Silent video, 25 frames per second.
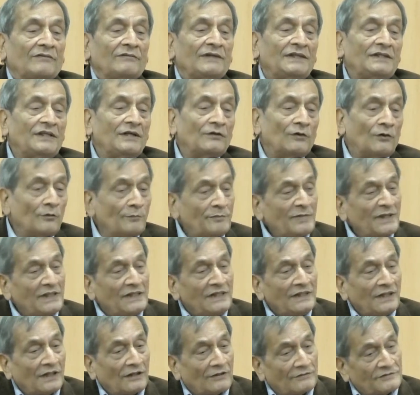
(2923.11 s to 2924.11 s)
with the
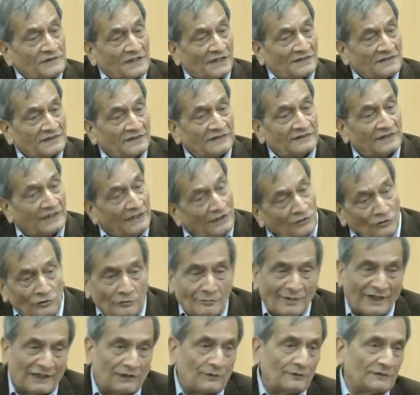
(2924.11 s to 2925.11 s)
opinion of Justice
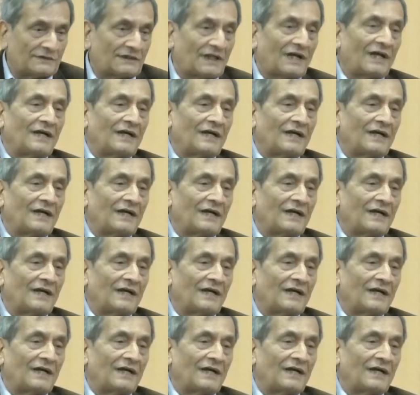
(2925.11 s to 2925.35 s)
Banerjee